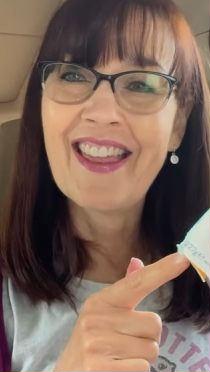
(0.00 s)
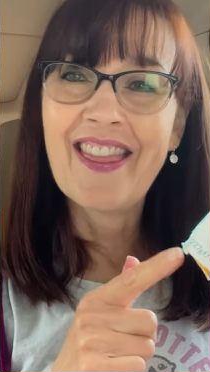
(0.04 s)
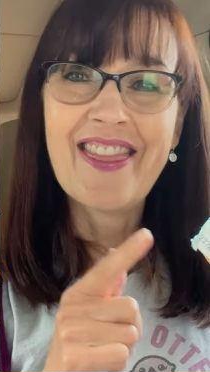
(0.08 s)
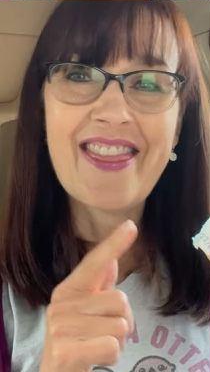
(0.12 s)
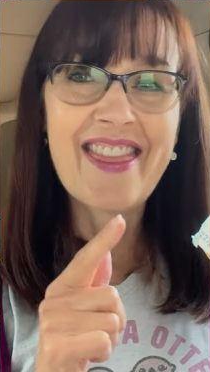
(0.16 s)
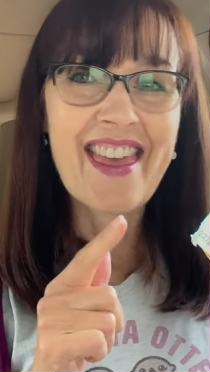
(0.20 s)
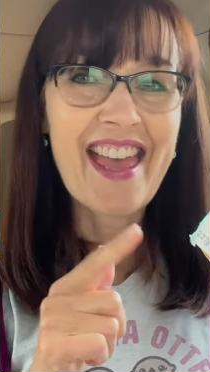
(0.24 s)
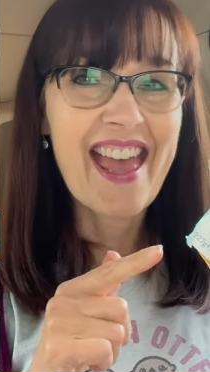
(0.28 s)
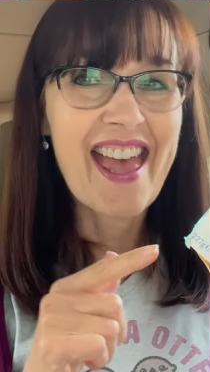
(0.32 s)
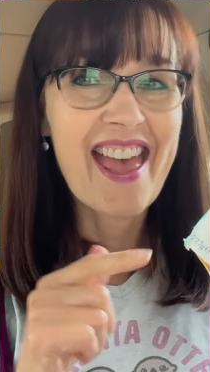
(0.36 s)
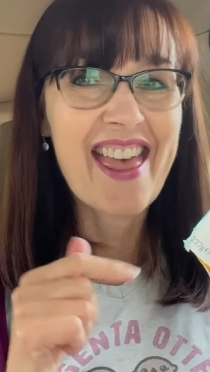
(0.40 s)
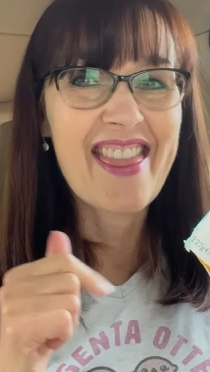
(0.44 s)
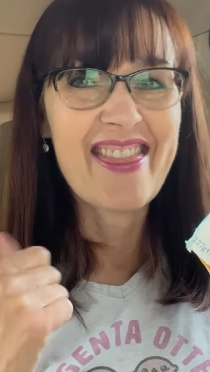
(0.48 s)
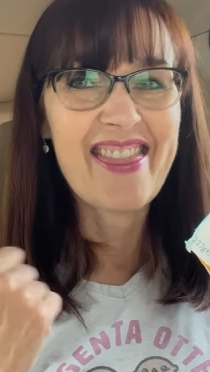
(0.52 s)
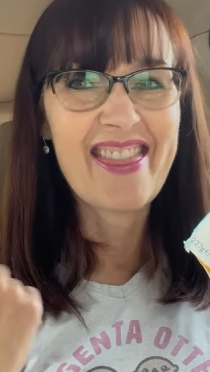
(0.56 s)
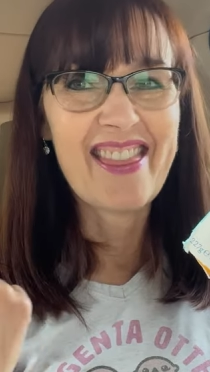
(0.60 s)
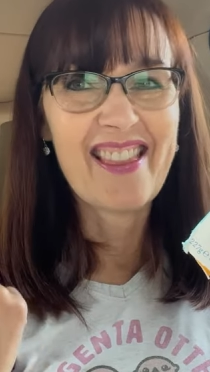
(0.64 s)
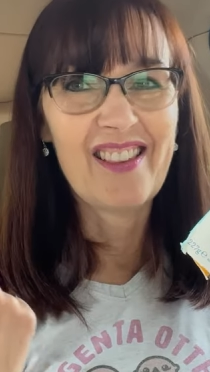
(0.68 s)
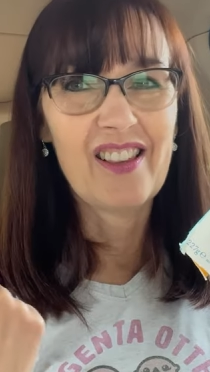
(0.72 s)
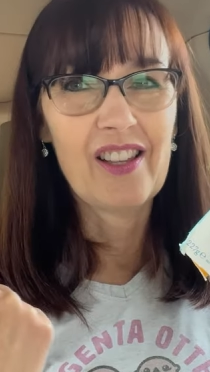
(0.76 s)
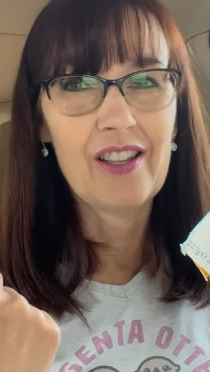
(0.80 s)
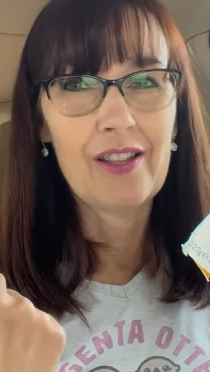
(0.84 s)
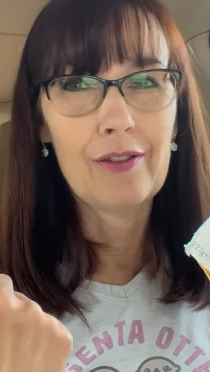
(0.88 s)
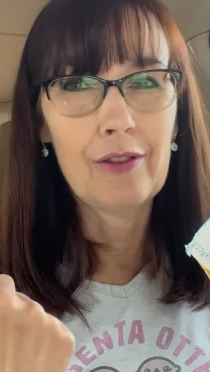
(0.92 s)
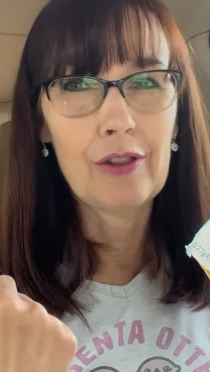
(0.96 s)
than
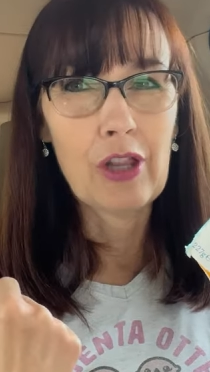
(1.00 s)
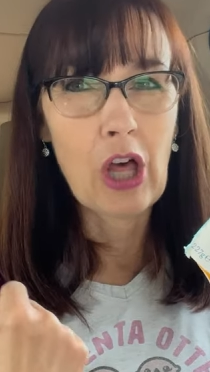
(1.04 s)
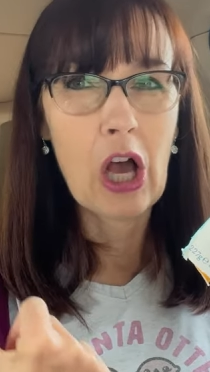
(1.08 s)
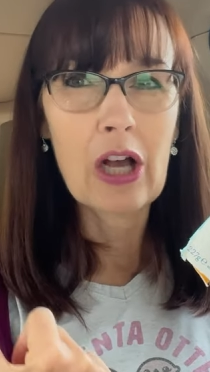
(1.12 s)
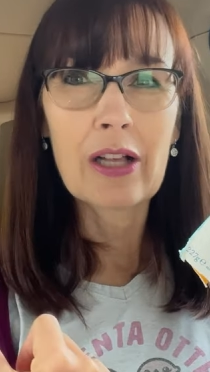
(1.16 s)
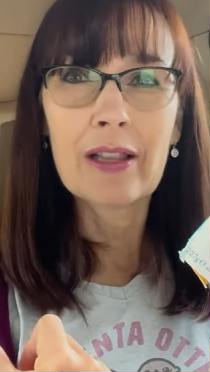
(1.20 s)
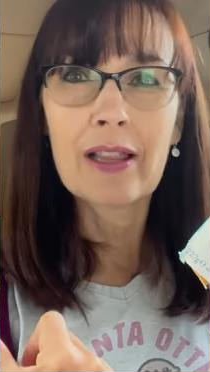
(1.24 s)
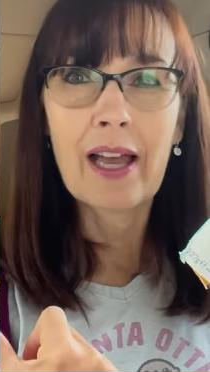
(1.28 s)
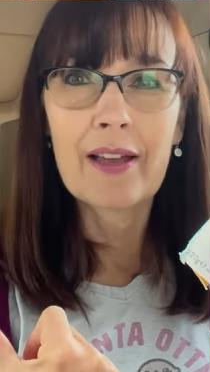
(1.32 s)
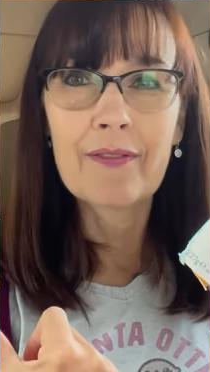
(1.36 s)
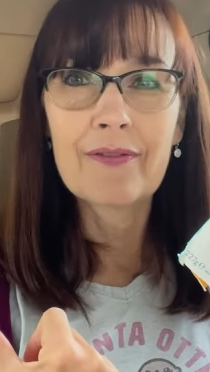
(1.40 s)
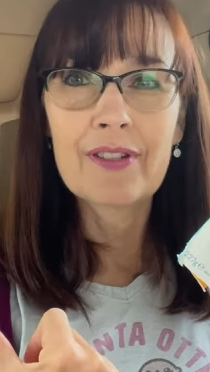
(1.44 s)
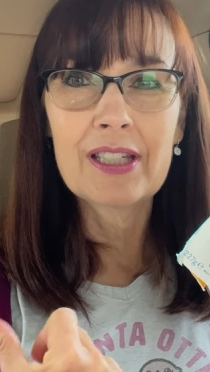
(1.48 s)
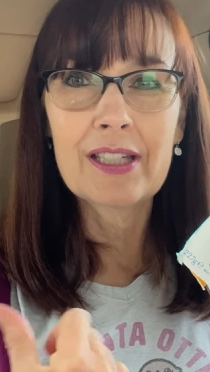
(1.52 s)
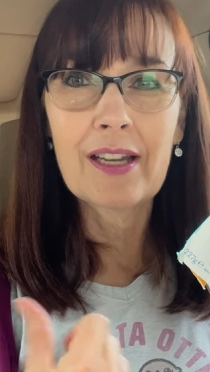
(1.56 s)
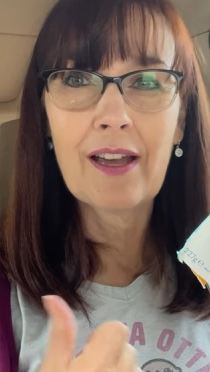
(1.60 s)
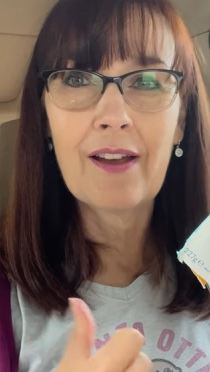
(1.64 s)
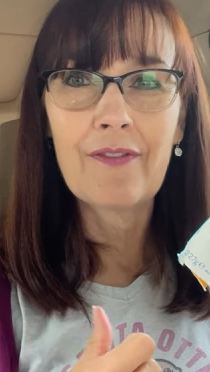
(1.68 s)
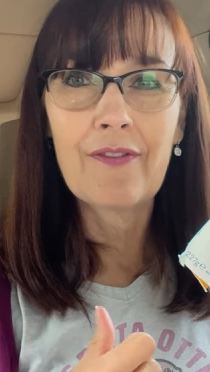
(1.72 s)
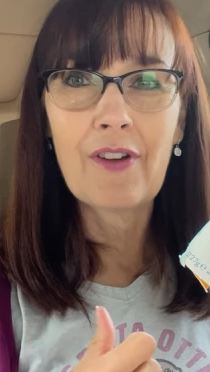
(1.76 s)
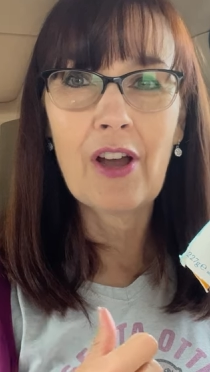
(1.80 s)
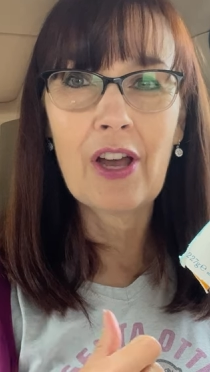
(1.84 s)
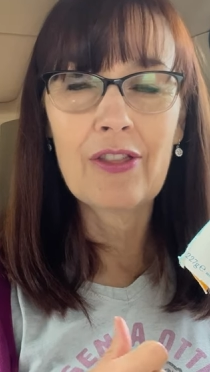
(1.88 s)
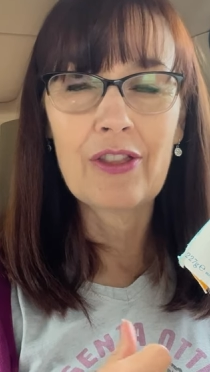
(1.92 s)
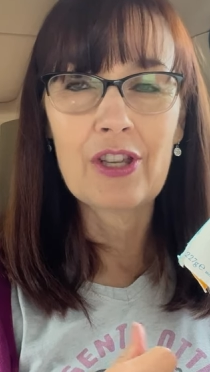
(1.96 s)
the long life
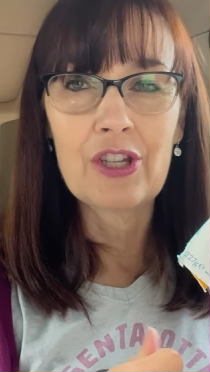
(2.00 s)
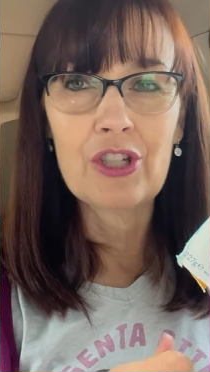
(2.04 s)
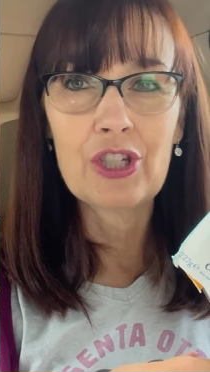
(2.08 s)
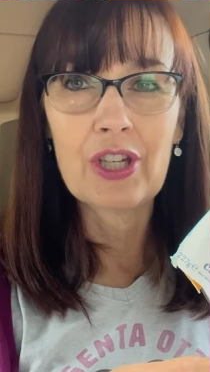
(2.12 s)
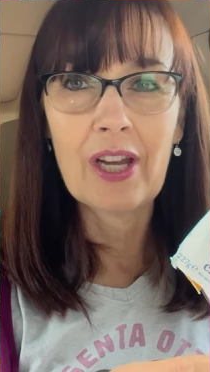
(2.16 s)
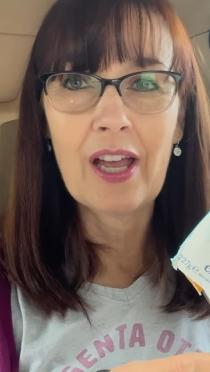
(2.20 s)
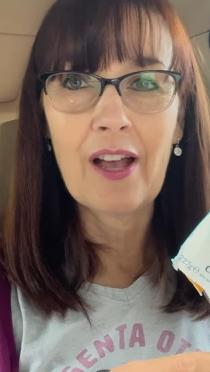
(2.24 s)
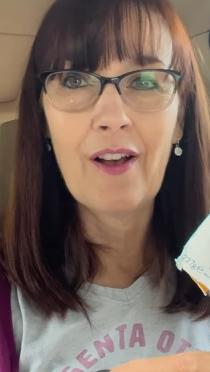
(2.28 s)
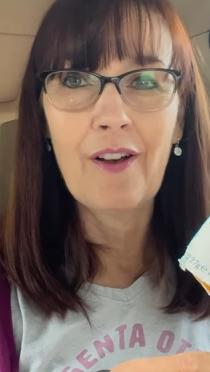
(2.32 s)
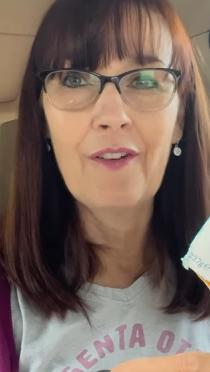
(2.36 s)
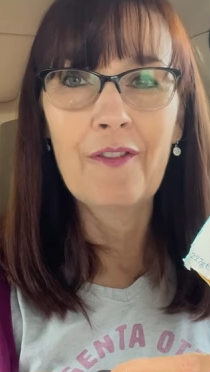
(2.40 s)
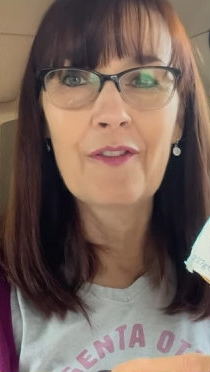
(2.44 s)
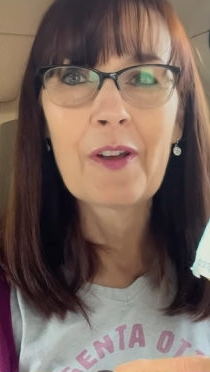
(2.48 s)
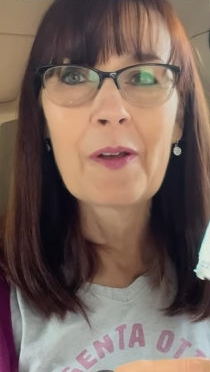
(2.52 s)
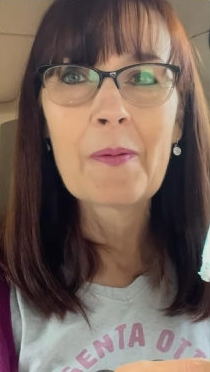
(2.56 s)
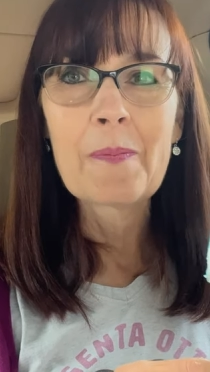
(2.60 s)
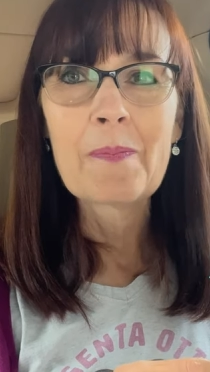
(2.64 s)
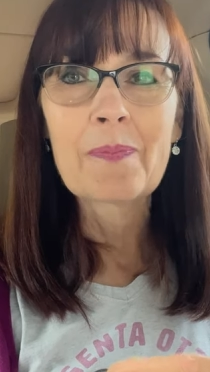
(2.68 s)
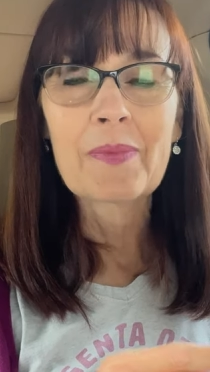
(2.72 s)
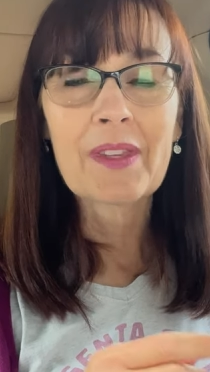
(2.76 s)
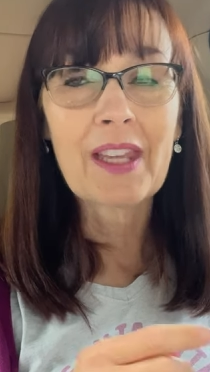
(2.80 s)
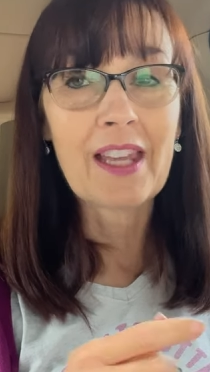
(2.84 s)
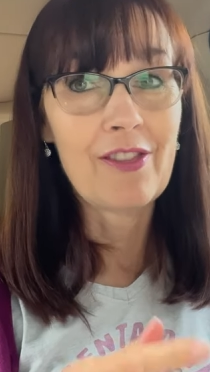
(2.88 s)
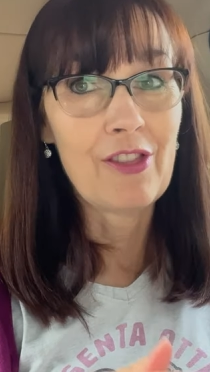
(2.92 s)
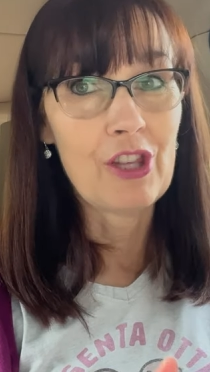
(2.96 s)
stuff on the shelf
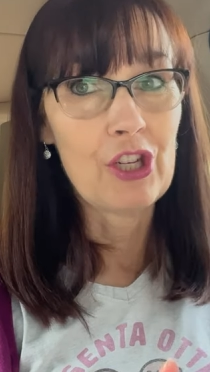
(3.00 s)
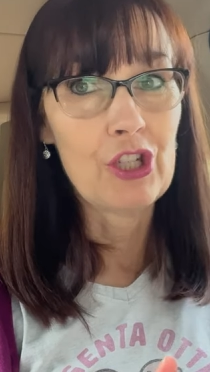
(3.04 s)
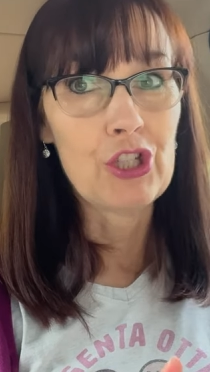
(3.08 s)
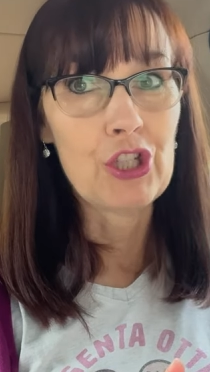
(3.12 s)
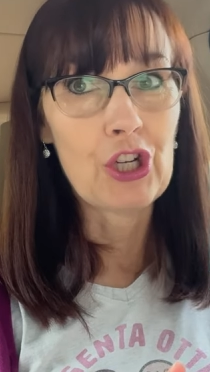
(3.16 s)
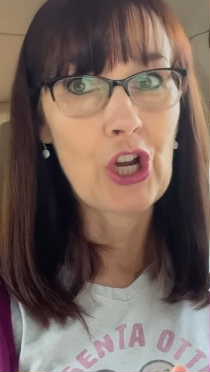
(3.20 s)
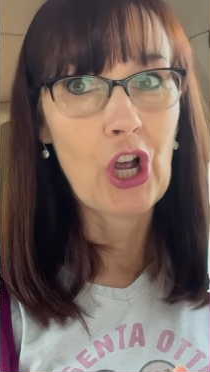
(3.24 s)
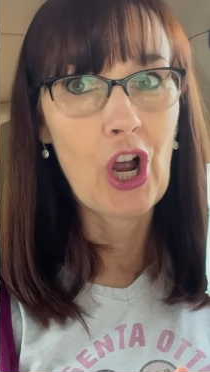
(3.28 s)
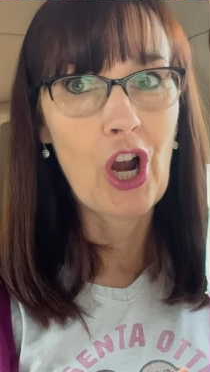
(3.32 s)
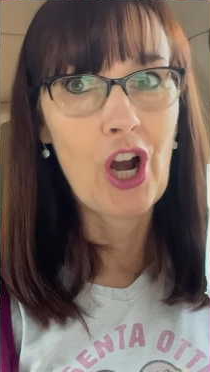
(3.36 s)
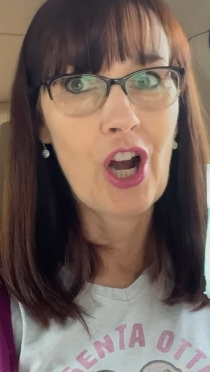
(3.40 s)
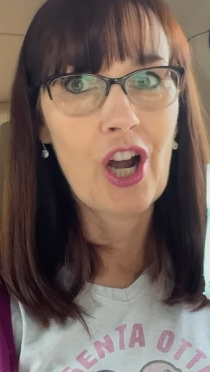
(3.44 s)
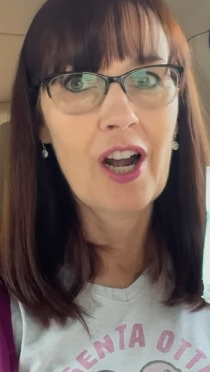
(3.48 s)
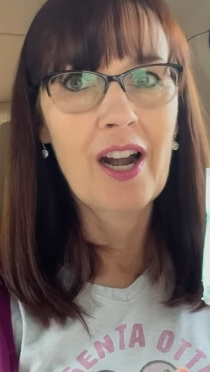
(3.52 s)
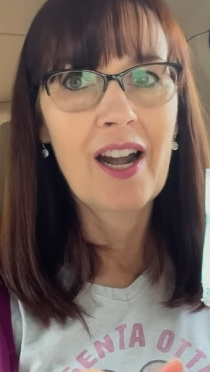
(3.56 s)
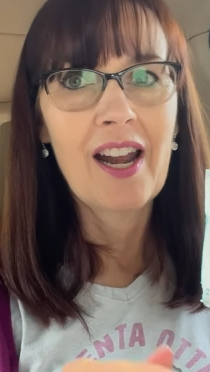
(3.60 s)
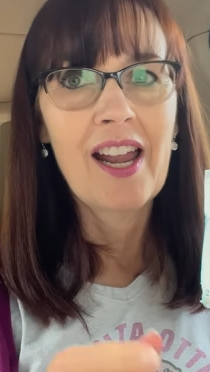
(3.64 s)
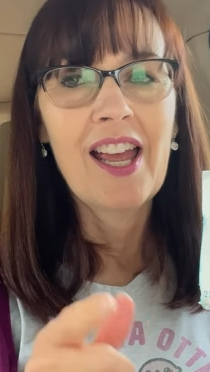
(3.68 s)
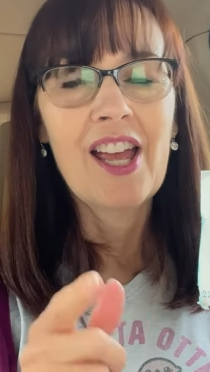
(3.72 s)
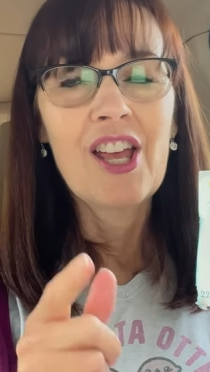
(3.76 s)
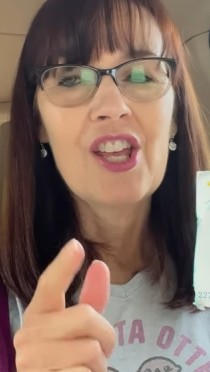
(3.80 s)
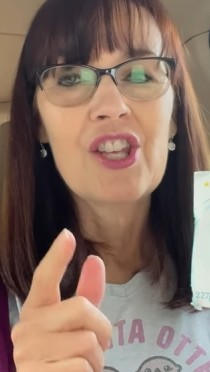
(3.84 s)
in the jar.